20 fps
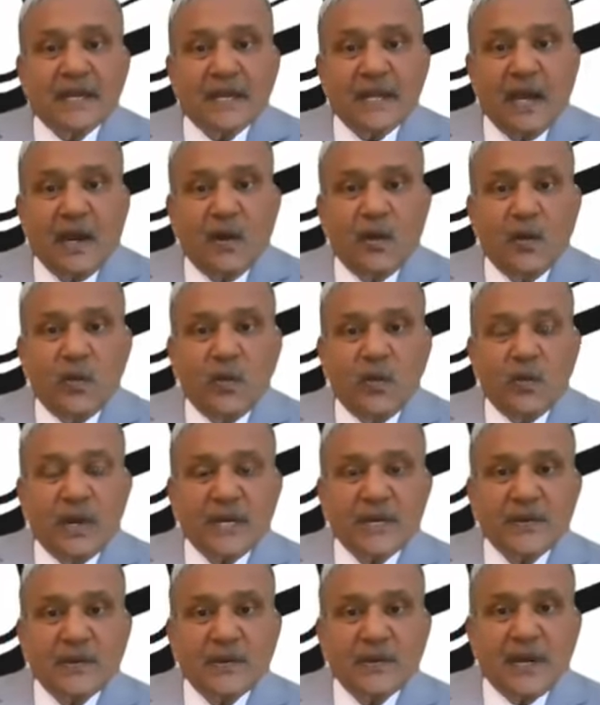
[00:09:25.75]
now
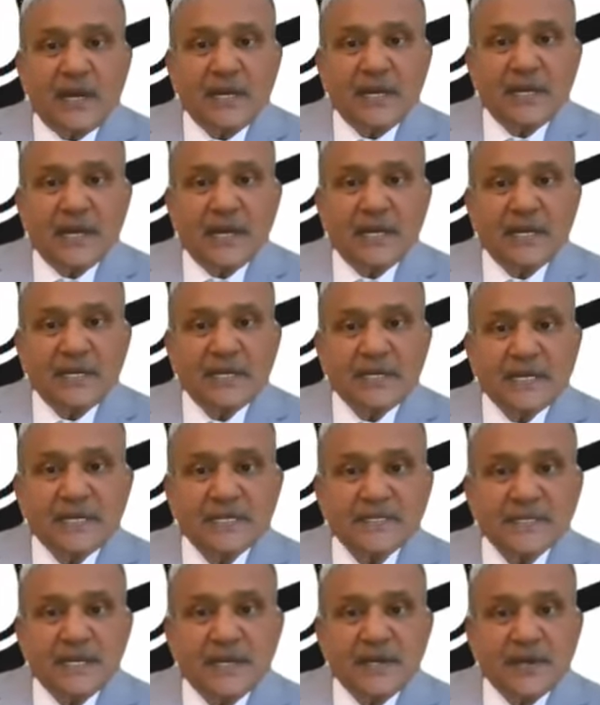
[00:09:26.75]
what you call it
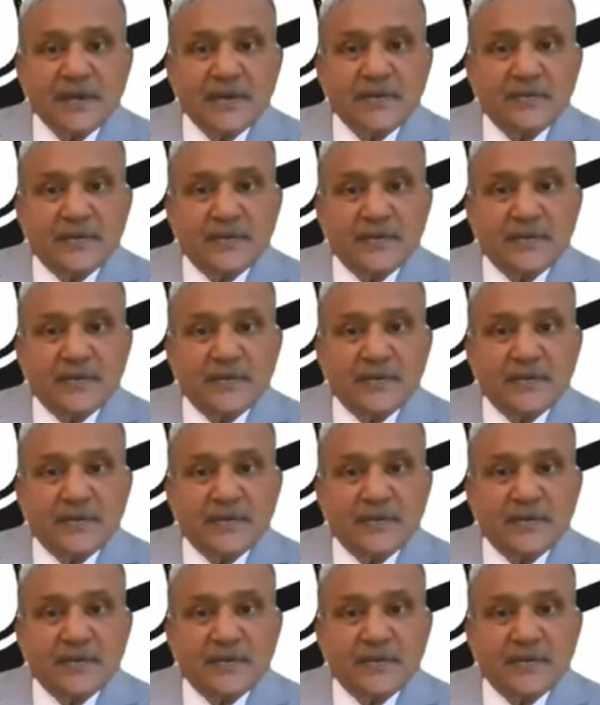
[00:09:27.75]
as a,